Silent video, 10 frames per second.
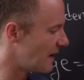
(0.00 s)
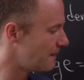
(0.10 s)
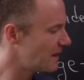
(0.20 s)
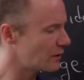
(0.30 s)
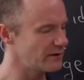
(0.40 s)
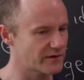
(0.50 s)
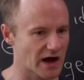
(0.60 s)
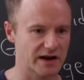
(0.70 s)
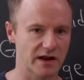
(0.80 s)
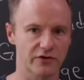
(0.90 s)
Then we've
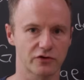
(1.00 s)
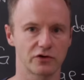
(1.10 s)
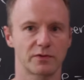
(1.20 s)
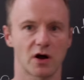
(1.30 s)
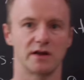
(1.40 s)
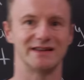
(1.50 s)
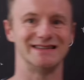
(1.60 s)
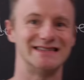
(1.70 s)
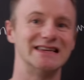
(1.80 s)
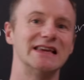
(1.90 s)
got another group
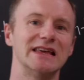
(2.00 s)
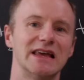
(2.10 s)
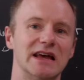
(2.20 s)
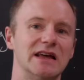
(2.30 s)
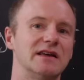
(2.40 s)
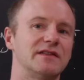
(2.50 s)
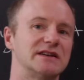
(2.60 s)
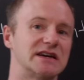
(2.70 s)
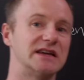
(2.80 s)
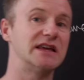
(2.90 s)
called DN, the
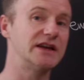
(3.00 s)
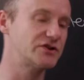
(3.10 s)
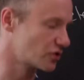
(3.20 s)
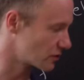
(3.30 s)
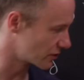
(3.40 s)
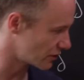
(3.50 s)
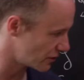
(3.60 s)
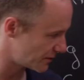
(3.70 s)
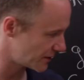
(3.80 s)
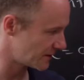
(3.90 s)
dihedral
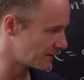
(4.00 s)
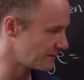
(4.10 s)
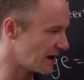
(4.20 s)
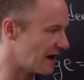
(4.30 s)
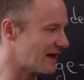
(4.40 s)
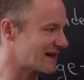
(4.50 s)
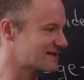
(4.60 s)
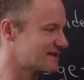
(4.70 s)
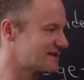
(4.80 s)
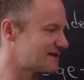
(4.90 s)
group, and
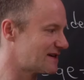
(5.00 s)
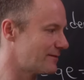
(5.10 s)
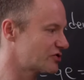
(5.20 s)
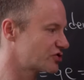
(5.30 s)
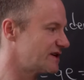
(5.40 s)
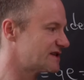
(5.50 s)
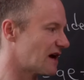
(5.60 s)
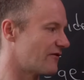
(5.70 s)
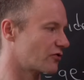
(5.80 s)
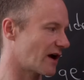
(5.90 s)
that's symmetries
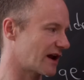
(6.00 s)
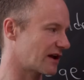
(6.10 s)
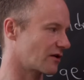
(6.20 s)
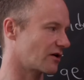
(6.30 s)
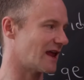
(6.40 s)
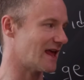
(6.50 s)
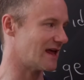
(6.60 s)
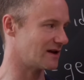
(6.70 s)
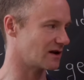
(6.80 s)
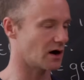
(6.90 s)
of a regular
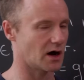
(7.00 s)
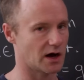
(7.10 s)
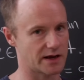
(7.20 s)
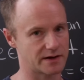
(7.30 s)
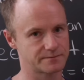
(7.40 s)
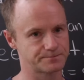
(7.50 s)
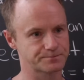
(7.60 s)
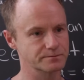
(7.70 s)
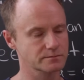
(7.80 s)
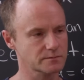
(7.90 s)
n-gon.
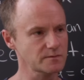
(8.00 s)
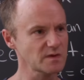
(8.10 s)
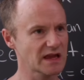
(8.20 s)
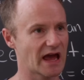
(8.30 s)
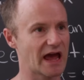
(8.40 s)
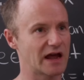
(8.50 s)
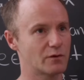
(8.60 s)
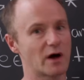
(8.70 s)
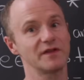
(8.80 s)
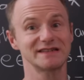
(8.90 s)

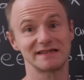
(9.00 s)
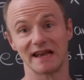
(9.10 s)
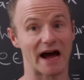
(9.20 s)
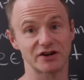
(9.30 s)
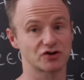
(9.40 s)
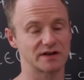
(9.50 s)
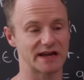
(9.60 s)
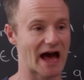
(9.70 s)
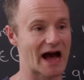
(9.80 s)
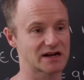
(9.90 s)
And well, this
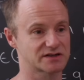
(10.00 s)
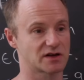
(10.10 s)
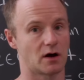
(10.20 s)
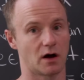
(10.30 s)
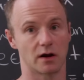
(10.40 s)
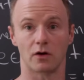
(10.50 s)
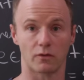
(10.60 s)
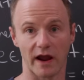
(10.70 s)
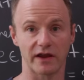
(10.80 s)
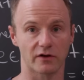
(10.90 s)
naturally acts on a
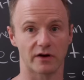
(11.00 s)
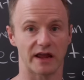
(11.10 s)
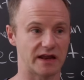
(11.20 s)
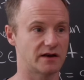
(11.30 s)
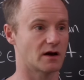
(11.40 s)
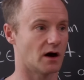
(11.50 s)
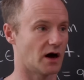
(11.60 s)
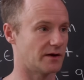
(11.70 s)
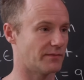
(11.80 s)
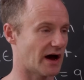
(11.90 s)
regular
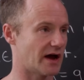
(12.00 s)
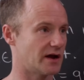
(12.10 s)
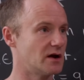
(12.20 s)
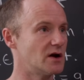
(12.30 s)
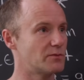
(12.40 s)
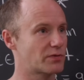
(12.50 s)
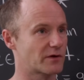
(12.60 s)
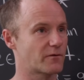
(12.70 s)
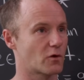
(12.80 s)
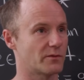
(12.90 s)
n-gon by
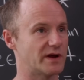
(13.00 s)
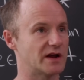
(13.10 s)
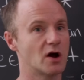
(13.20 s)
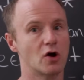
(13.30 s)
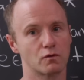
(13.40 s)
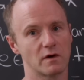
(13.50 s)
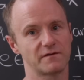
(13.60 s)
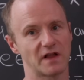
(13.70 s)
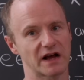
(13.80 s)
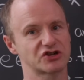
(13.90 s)
performing
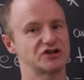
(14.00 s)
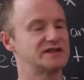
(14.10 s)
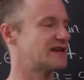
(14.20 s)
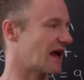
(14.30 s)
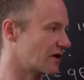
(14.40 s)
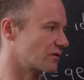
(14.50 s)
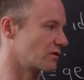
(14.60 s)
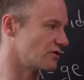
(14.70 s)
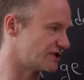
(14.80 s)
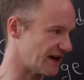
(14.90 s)
reflections and
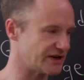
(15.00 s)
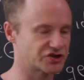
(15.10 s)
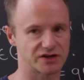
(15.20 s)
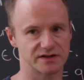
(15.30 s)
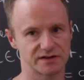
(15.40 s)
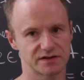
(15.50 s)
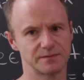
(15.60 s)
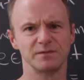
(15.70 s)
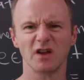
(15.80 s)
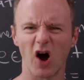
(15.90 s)
rotations.
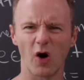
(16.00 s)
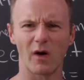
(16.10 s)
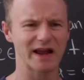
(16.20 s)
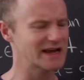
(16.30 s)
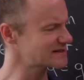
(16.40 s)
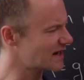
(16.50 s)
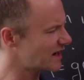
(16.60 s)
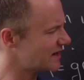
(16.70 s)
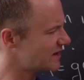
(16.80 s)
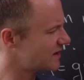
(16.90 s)
Oh, I guess
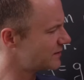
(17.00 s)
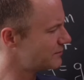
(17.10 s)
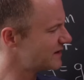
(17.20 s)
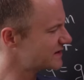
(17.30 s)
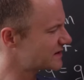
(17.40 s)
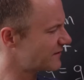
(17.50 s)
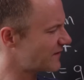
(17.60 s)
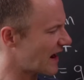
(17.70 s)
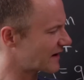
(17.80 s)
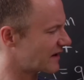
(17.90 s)
I missed the
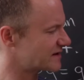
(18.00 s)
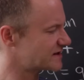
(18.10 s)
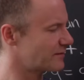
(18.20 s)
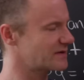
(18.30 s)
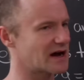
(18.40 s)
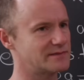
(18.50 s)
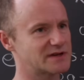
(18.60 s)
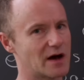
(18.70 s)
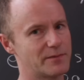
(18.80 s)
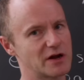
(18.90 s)
fact that sometimes
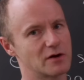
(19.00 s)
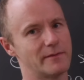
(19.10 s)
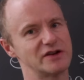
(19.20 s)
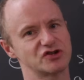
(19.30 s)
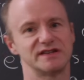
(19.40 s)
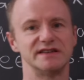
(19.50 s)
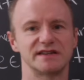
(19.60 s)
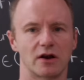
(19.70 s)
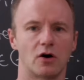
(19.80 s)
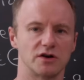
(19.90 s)
up here matrices
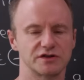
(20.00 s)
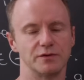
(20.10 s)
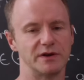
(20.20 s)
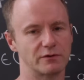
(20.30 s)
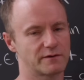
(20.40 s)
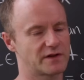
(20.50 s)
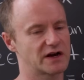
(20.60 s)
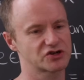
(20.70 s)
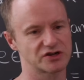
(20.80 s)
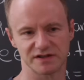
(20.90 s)
can also be
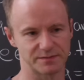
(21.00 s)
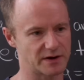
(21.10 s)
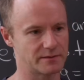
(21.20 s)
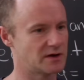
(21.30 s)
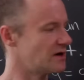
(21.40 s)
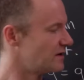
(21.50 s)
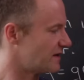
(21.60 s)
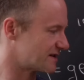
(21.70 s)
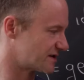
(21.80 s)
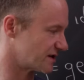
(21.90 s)
reflections, but
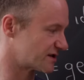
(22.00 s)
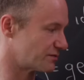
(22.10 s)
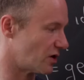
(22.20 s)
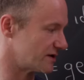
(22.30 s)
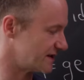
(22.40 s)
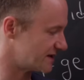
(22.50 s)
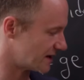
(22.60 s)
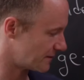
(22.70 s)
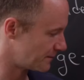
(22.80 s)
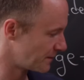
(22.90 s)
that's a small
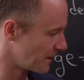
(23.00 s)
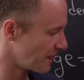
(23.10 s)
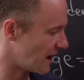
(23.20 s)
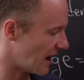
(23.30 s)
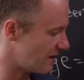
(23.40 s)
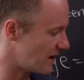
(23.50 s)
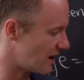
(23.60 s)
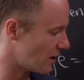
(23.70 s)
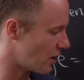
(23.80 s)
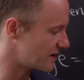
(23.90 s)
detail. And
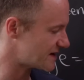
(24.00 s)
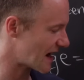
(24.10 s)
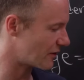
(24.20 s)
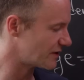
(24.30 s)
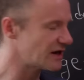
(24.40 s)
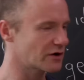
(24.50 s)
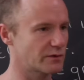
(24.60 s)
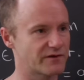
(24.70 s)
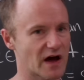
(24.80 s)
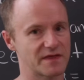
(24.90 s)
then down here,
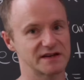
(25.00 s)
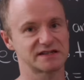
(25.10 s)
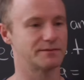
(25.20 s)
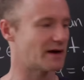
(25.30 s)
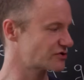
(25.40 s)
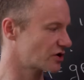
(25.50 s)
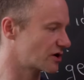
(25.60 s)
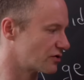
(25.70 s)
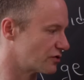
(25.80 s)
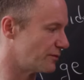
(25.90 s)
we've got the
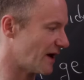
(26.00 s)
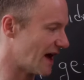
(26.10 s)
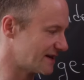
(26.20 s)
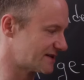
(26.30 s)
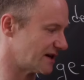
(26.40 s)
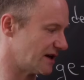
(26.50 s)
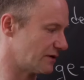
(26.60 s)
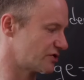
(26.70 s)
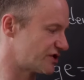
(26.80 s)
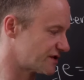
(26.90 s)
symmetric group
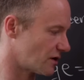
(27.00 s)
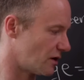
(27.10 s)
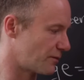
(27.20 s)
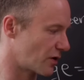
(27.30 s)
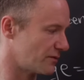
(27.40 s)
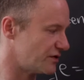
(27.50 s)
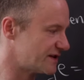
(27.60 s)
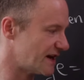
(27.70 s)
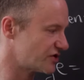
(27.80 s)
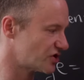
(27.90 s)
Sn, which is all
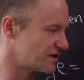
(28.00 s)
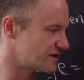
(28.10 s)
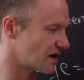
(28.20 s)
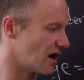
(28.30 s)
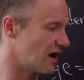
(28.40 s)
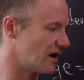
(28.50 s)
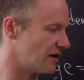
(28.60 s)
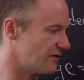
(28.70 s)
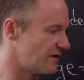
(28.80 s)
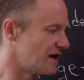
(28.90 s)
permutations
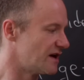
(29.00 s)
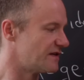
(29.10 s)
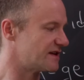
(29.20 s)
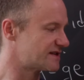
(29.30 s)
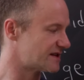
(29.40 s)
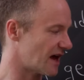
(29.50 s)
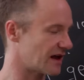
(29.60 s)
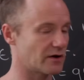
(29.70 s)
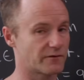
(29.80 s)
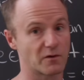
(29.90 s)
of the
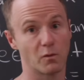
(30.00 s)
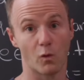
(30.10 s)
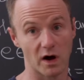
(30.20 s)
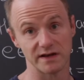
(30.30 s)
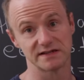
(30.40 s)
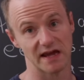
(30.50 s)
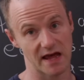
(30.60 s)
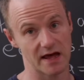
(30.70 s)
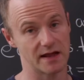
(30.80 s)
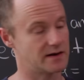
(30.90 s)
set from 1 to
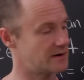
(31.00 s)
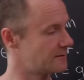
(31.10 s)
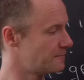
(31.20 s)
n.